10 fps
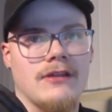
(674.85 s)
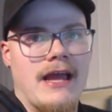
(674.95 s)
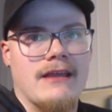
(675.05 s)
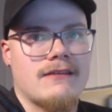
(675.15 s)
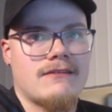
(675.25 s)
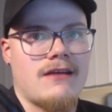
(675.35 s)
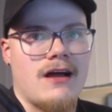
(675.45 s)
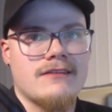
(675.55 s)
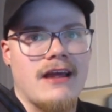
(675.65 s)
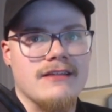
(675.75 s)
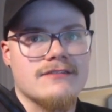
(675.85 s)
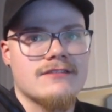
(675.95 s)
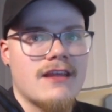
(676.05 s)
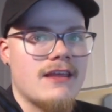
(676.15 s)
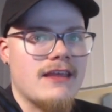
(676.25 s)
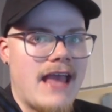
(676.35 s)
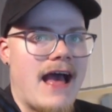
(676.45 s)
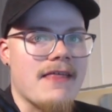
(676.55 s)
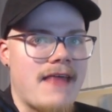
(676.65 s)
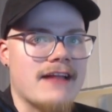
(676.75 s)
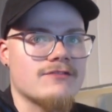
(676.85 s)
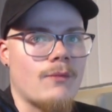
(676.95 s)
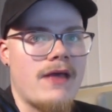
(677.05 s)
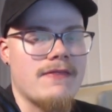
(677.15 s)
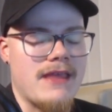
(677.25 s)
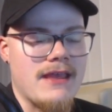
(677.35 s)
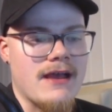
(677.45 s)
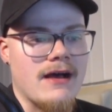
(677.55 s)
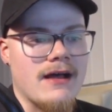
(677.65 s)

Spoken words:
like contests, yeah, that's when the